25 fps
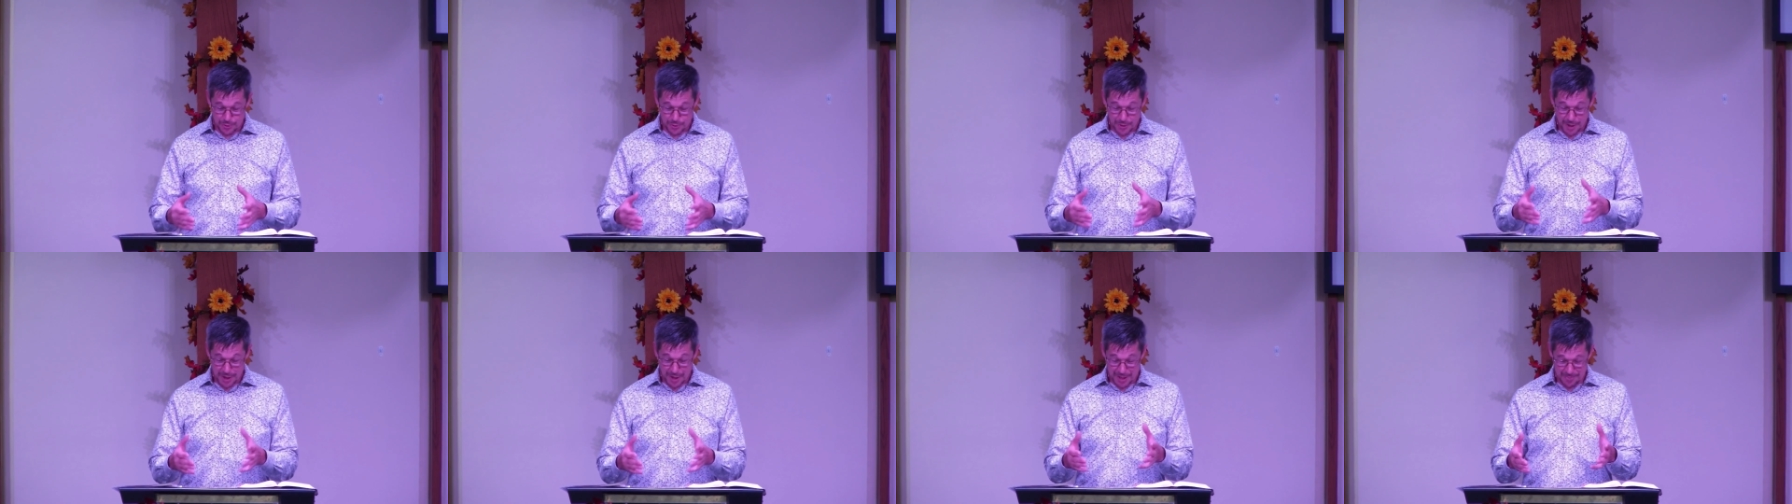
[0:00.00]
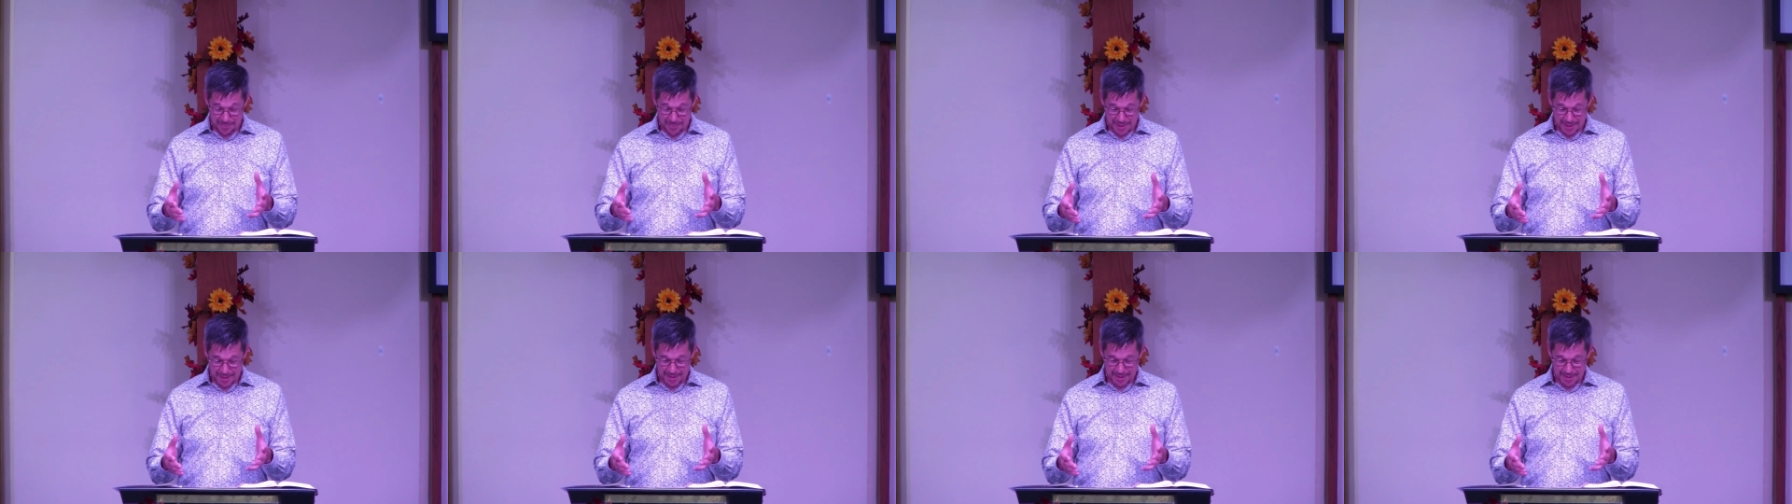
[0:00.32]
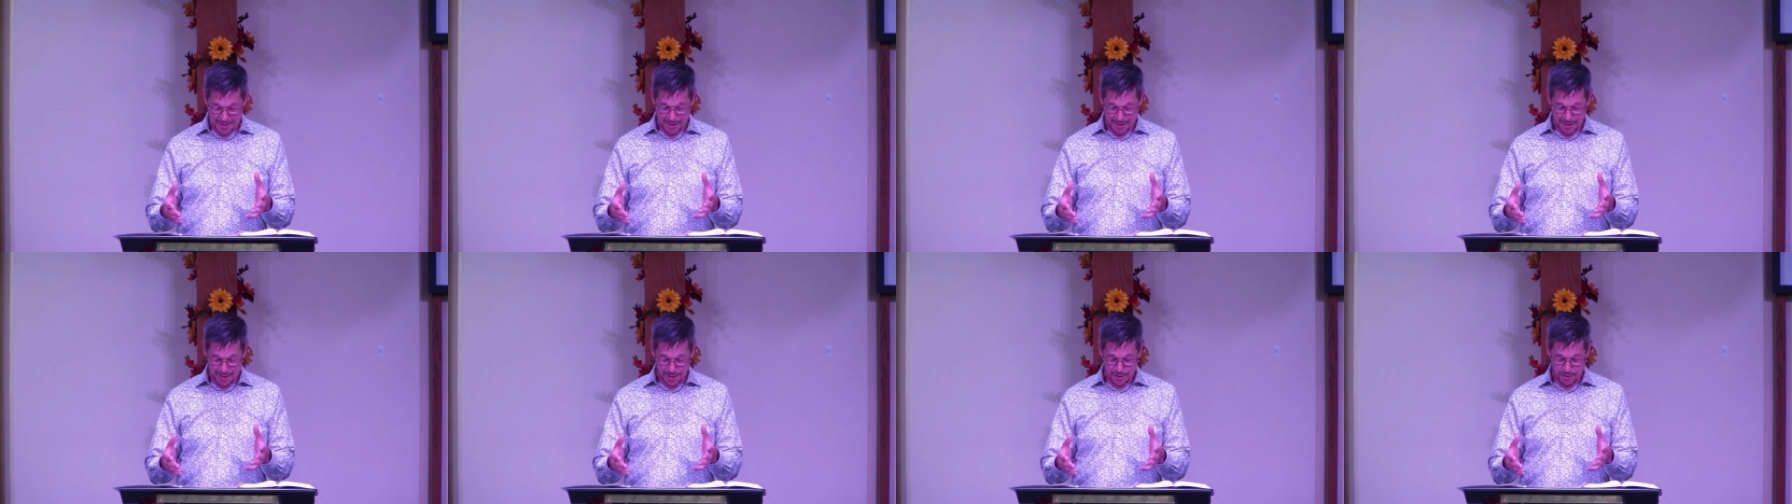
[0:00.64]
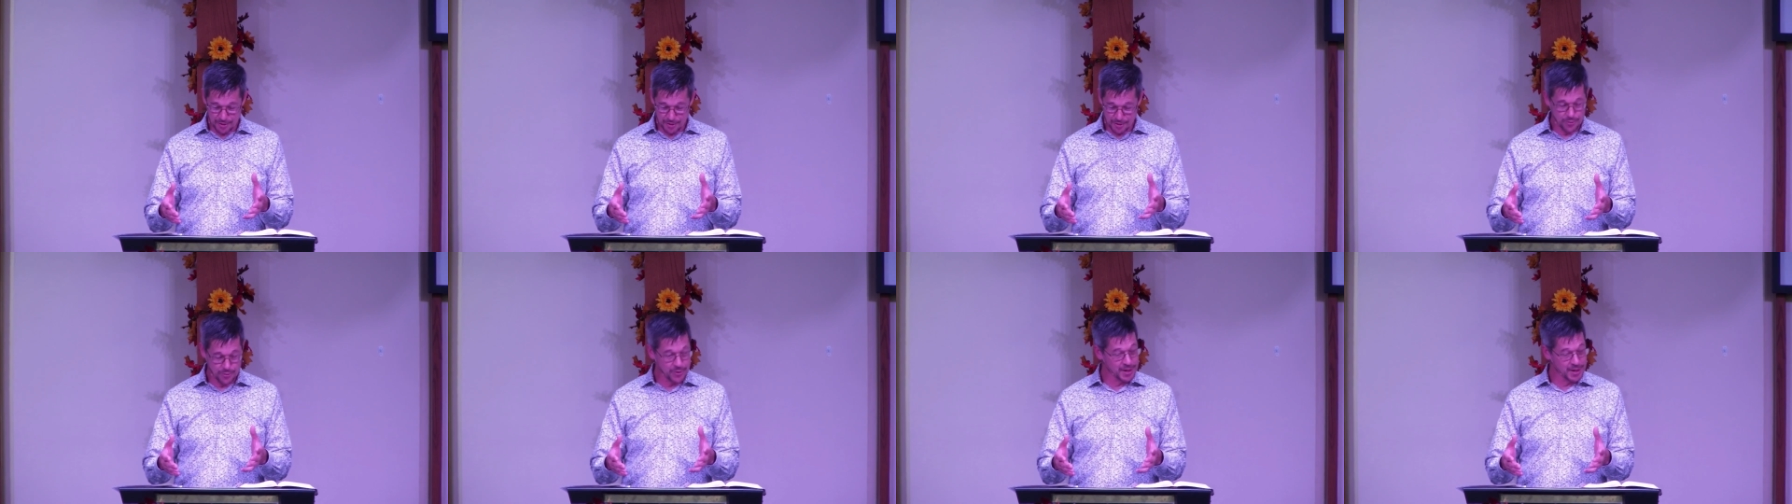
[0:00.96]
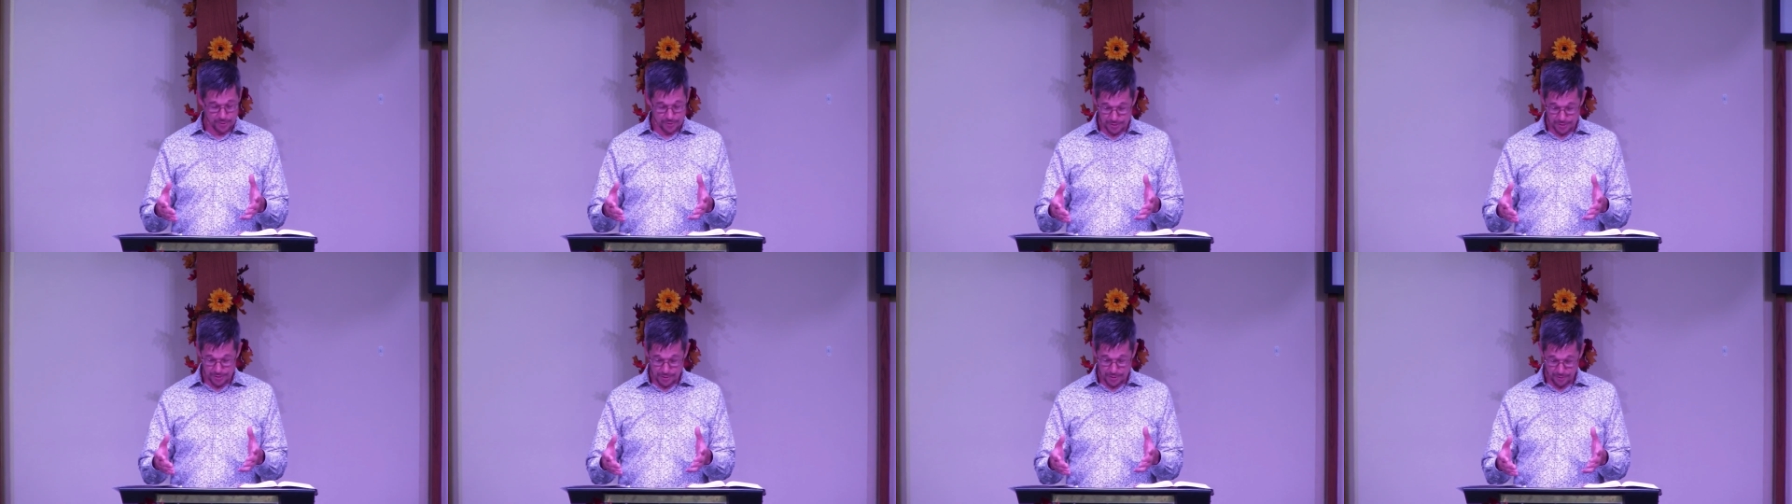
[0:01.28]
being in here doing it with
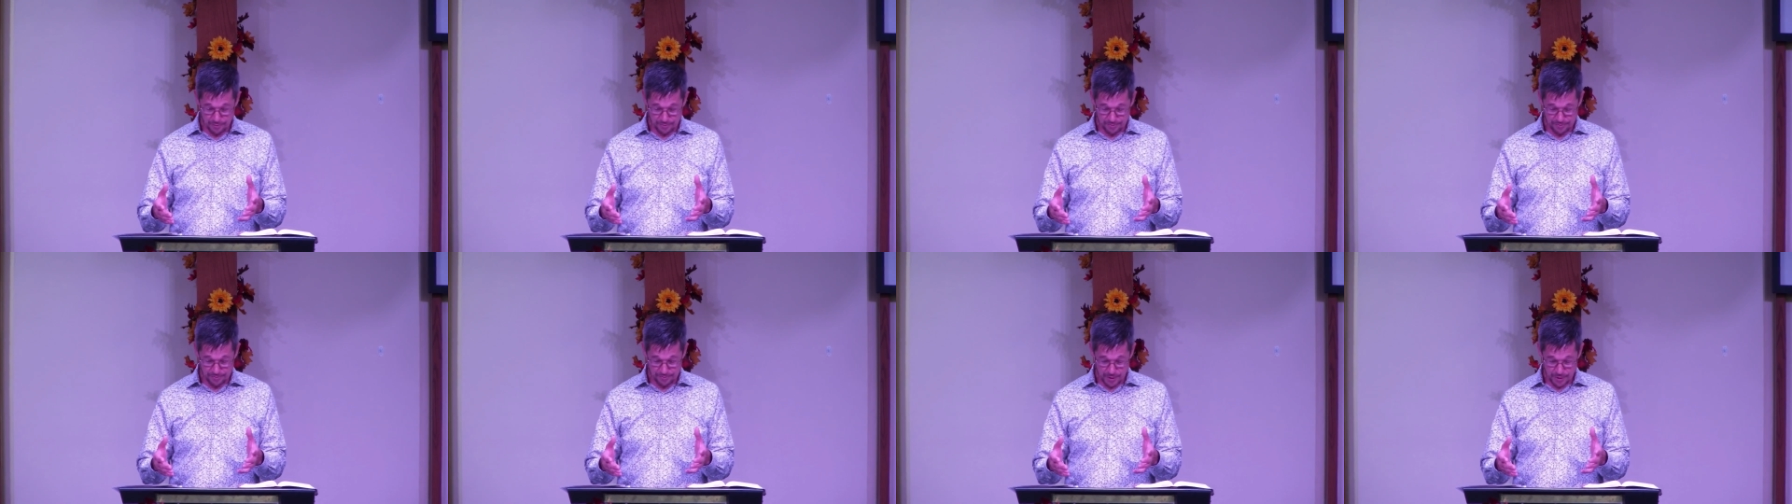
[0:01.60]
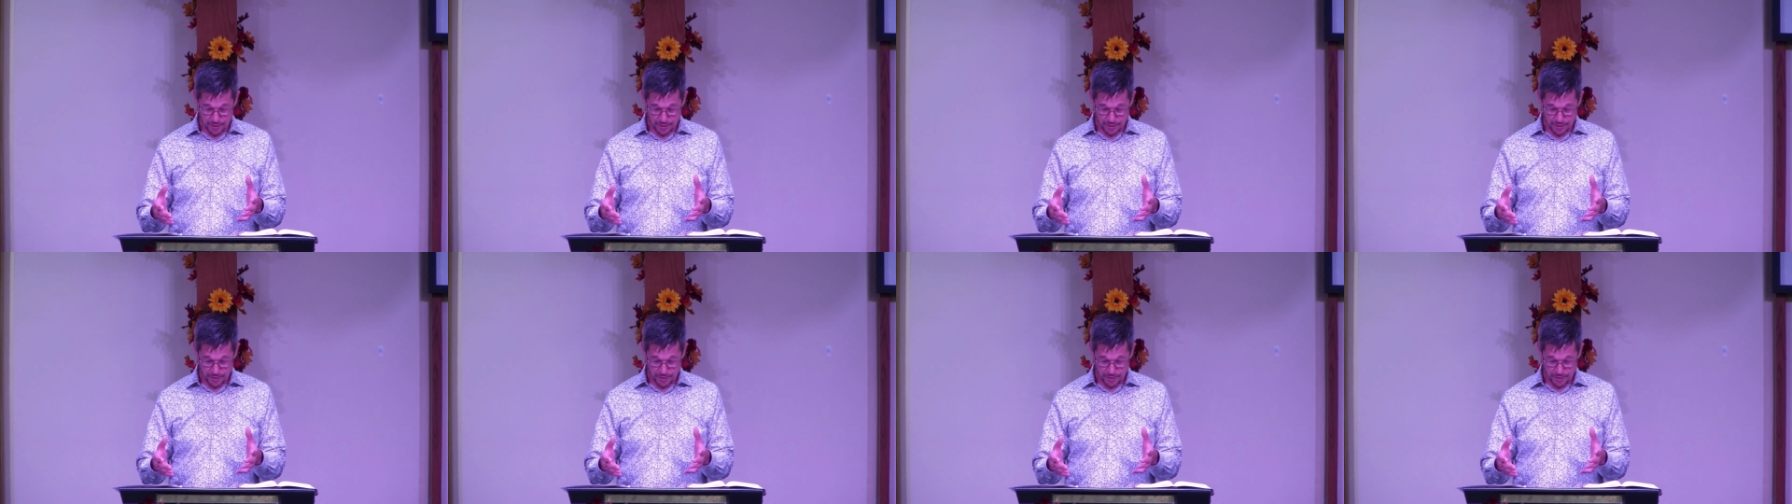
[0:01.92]
no phone